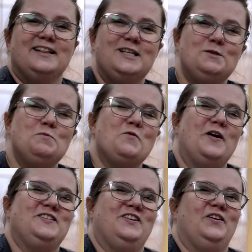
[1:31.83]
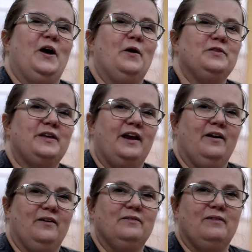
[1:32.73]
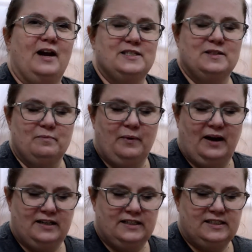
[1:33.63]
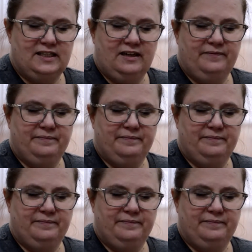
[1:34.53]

Let's move on to your health care rights in pregnancy.